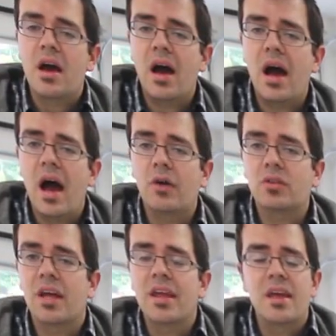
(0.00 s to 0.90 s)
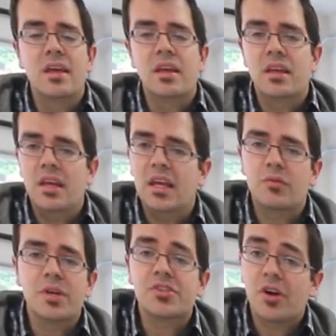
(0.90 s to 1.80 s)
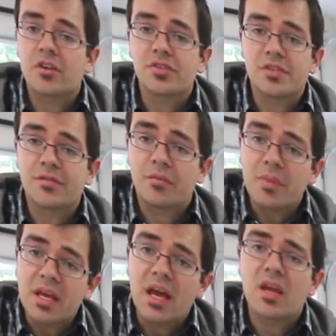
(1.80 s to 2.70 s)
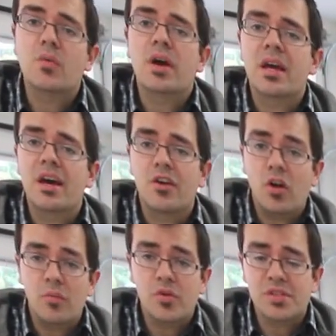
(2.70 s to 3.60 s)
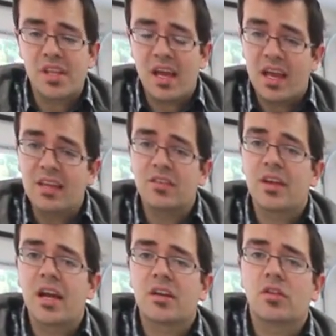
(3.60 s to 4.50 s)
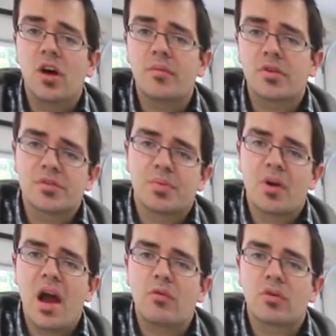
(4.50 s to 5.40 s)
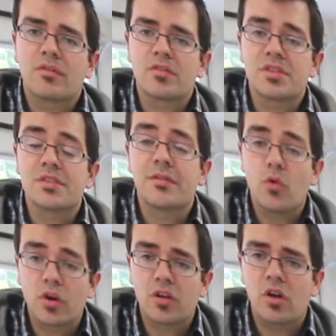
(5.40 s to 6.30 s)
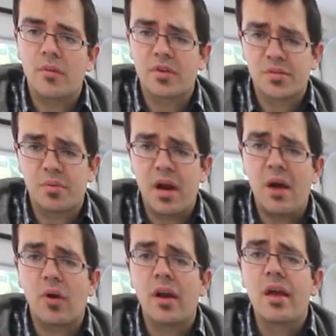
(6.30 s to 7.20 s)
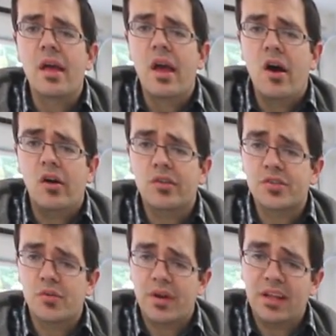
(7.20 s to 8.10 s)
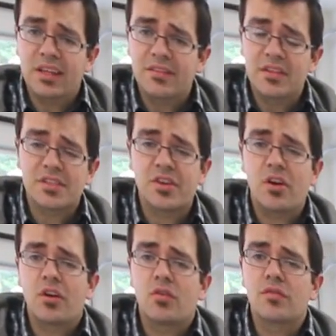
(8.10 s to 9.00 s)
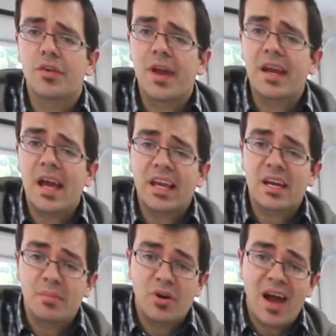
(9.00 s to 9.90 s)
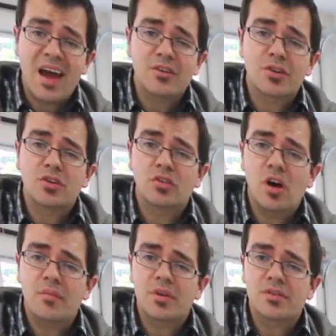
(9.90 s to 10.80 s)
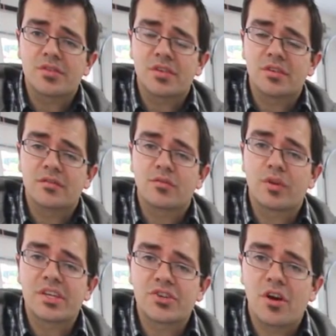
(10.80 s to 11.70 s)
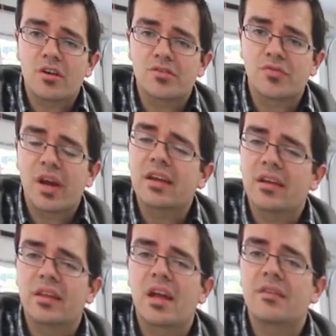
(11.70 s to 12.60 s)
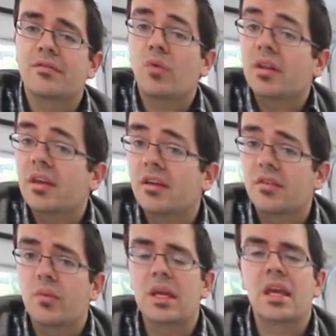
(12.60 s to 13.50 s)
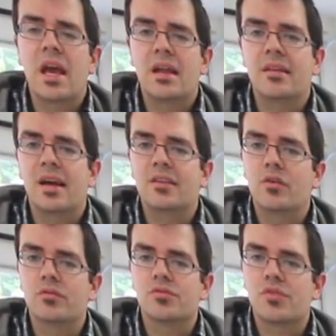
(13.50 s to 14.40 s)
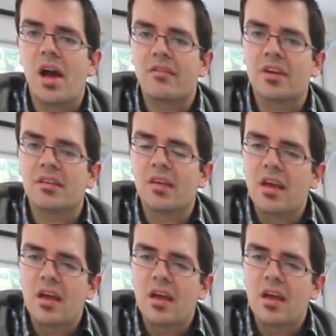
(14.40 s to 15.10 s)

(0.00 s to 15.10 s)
uh, outlet, it recharges for me anyway at almost 8 to 9 kilometers per hour versus 4 kilometers per hour. Also, when I leave this car overnight, I get about 100 kilometers of recharge rate, and then if one day on the weekend I don't drive it,